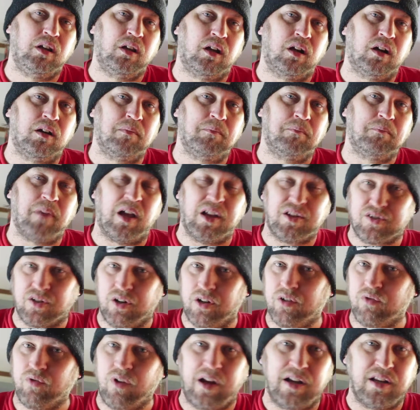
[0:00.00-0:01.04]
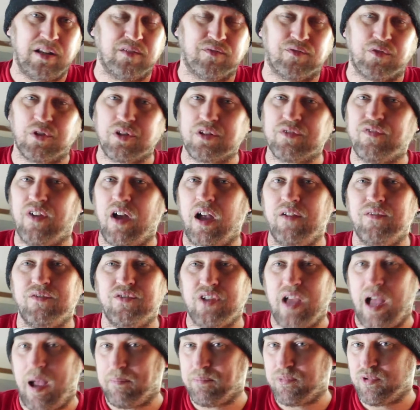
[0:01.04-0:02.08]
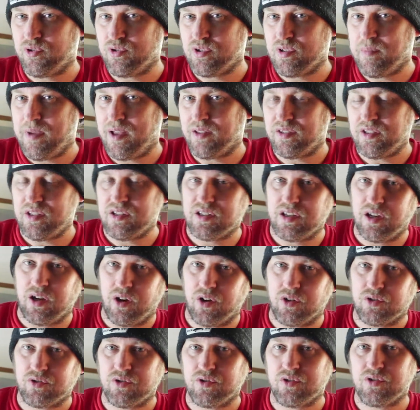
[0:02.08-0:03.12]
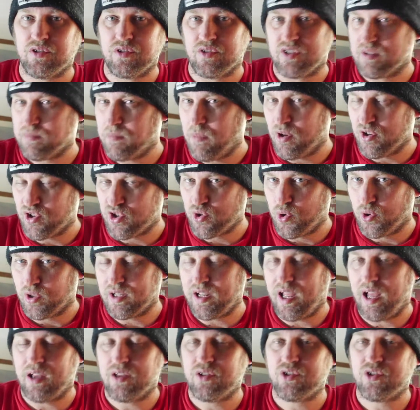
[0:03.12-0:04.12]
I started writing the first 5 chapters about these characters. They're small, short